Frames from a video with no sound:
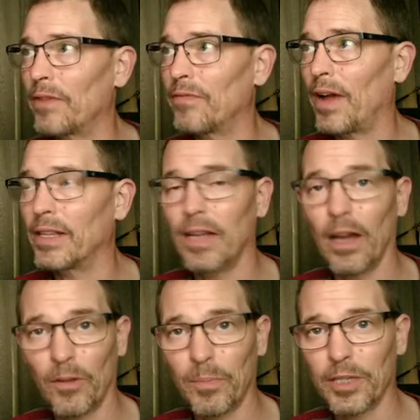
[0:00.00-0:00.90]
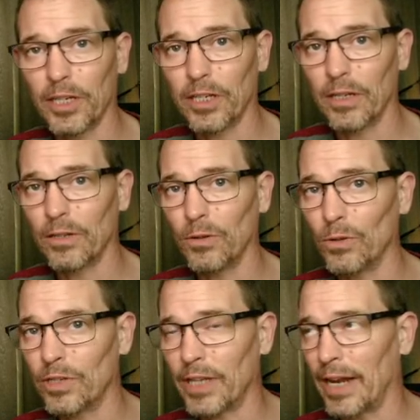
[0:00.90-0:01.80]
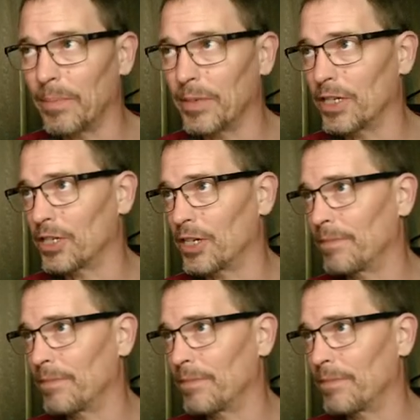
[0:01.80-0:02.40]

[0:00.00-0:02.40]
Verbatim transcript: find the other position, the Lucena position.